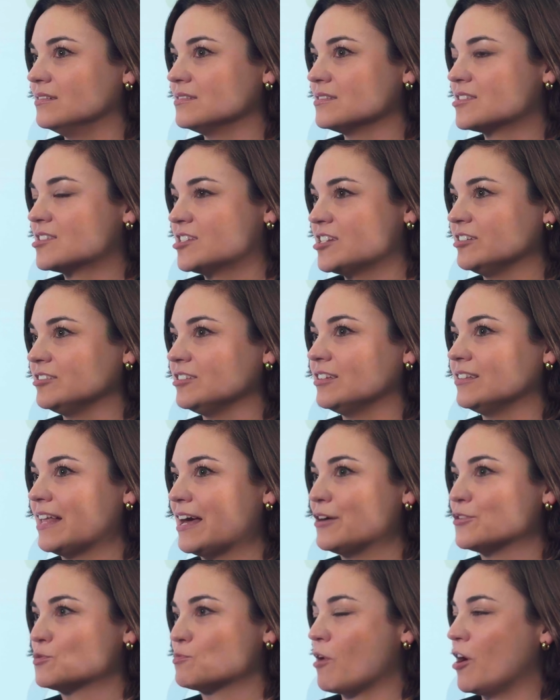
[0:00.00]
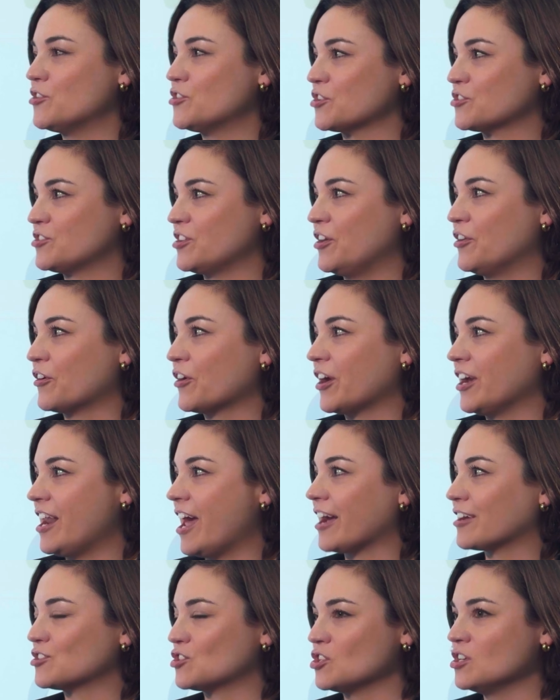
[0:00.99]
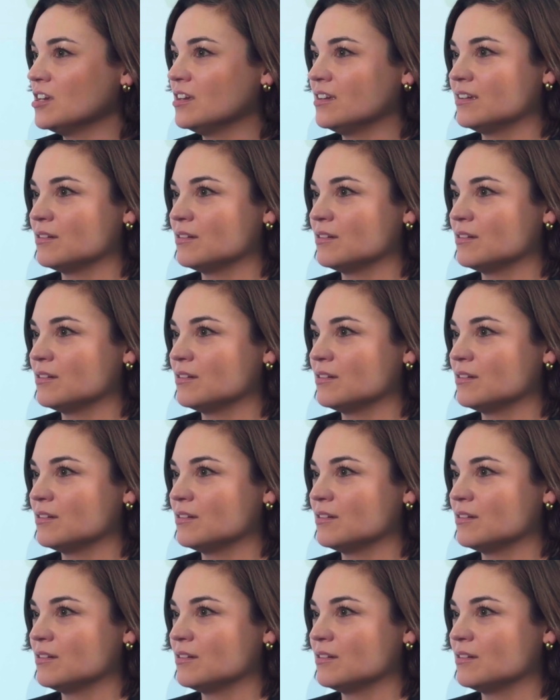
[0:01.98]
still allows projects to interconnect